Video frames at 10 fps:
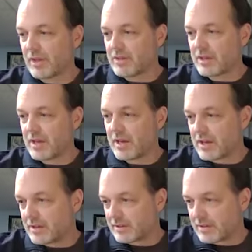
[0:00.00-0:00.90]
And
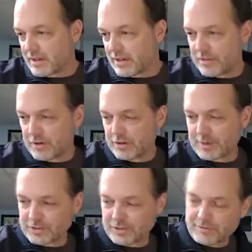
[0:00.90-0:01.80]
then the third
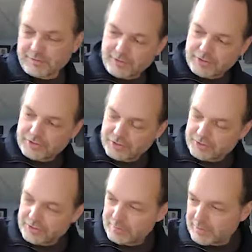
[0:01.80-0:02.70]
measure of the
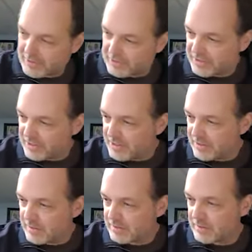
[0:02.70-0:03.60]
verse, playing
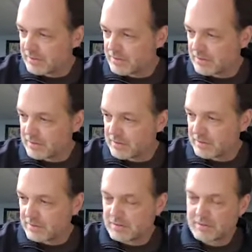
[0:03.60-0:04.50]
C,
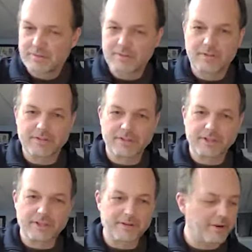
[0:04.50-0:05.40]

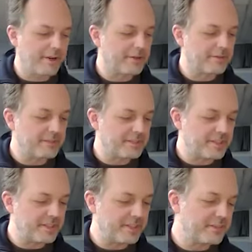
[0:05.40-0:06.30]
moving right over to
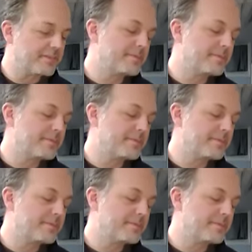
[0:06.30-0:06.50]
D.